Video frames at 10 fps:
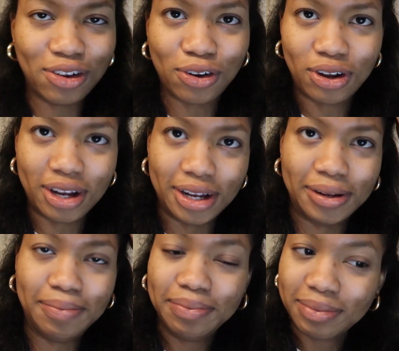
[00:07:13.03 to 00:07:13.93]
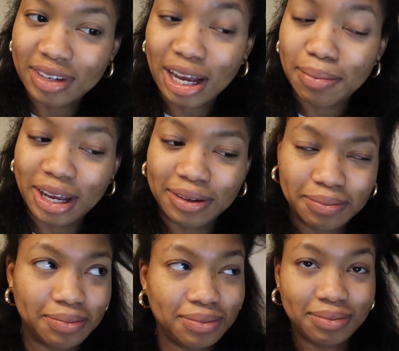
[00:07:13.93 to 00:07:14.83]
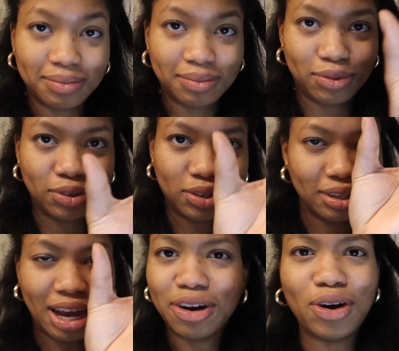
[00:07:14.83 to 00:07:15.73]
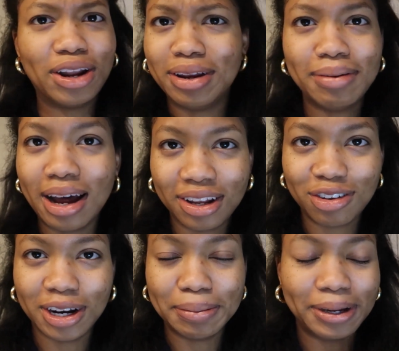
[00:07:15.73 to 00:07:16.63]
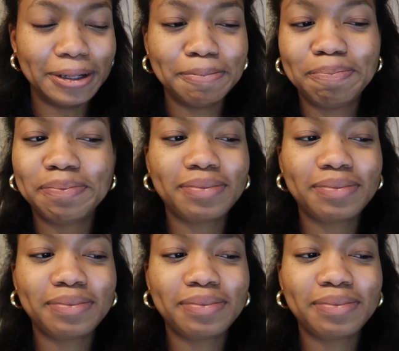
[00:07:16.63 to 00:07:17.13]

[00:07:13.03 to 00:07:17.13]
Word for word: and they're um take up like I don't know how to, how to explain it but